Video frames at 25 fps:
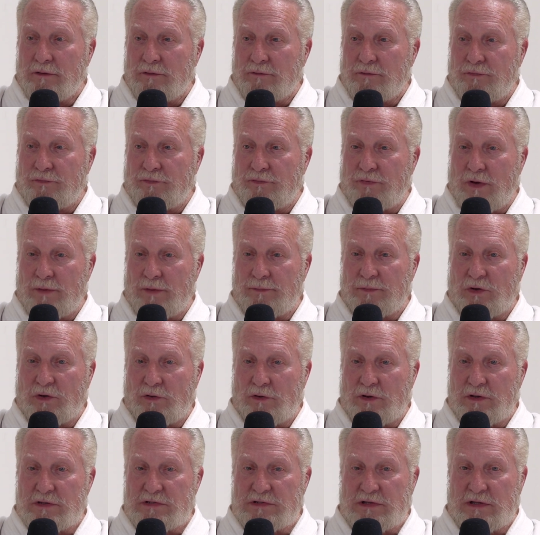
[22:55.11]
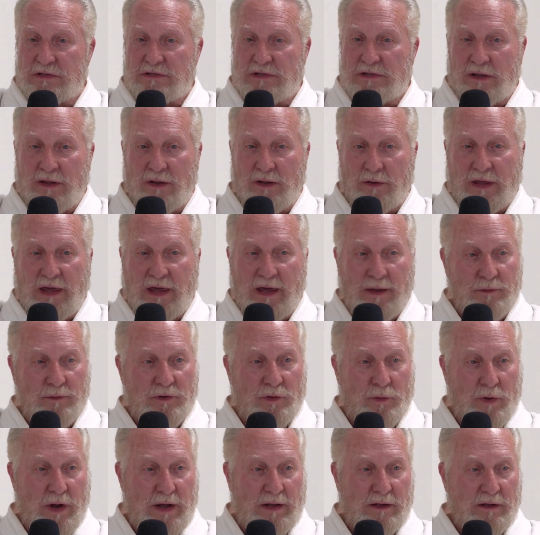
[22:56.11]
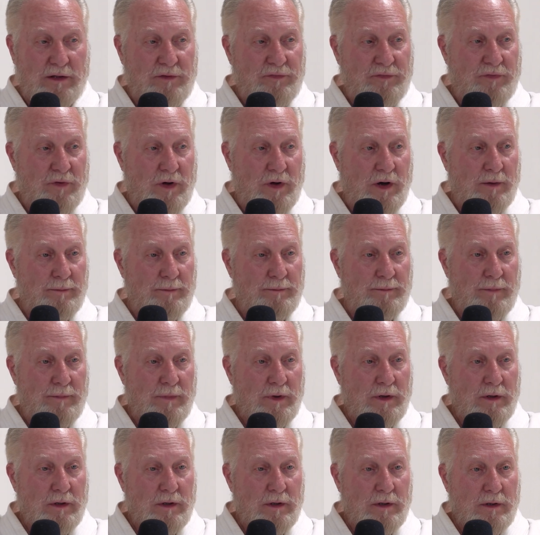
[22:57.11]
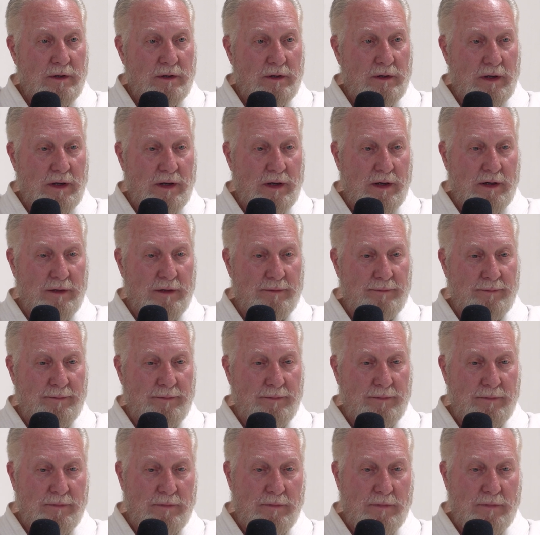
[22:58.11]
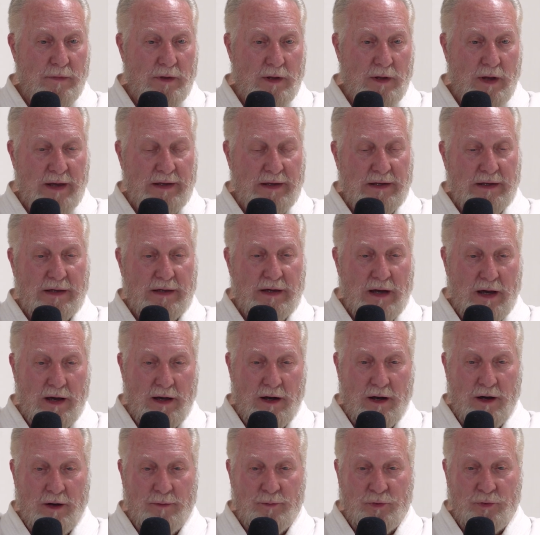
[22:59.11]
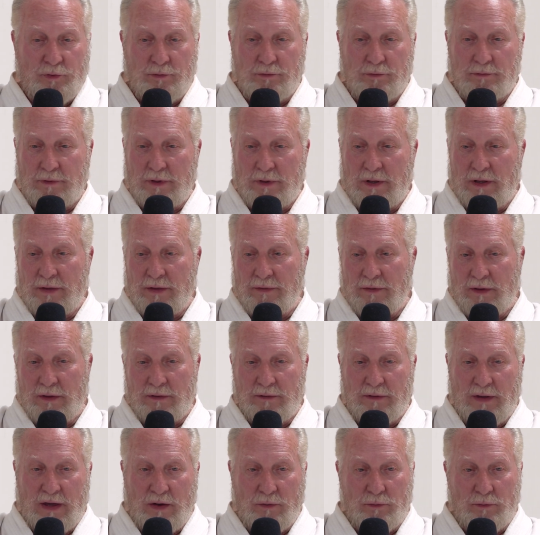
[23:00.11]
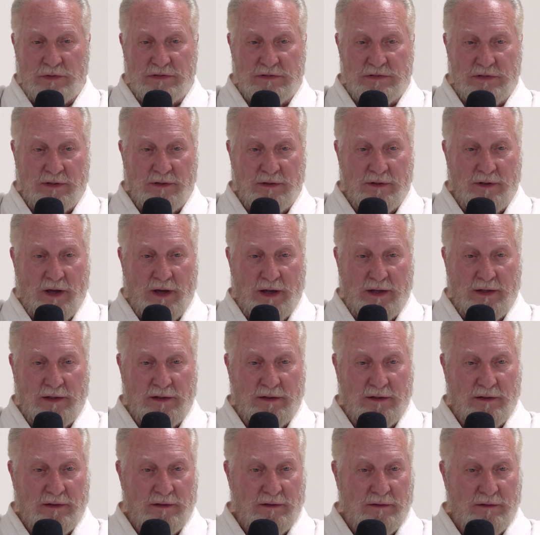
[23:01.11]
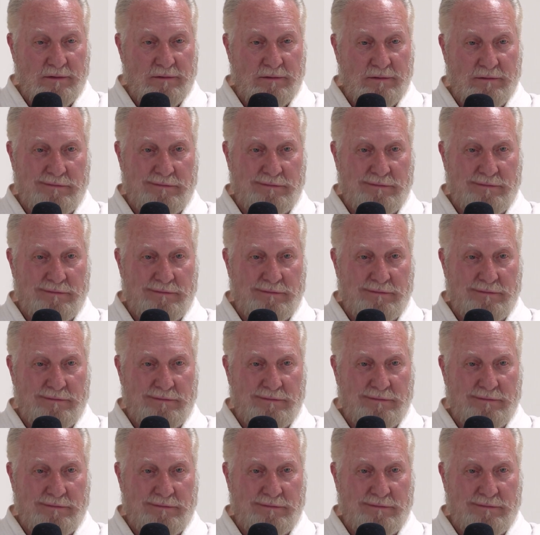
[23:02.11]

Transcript: from Toyota Sensei that came directly from Aikikai Hanbu. And that was in 92.